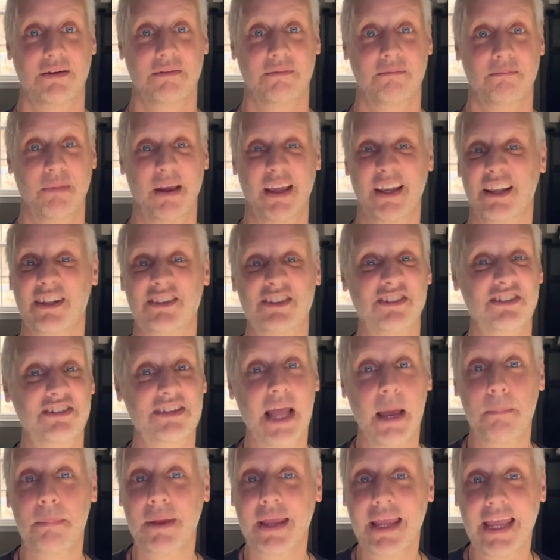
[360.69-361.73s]
Man, let's
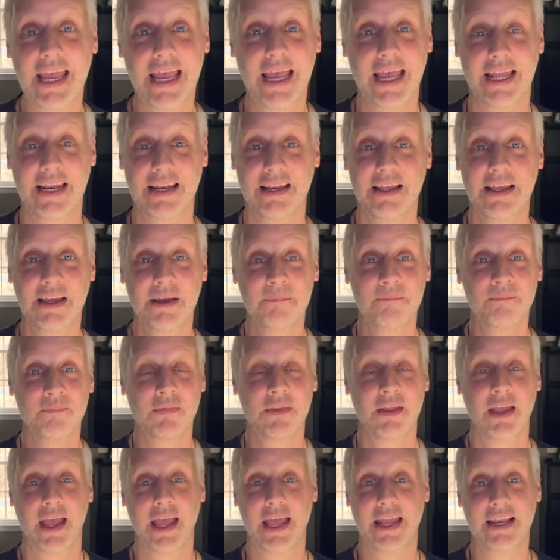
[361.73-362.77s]
step in
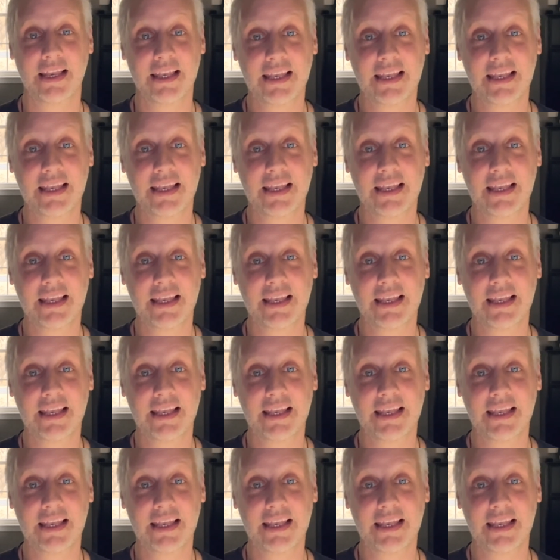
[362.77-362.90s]
and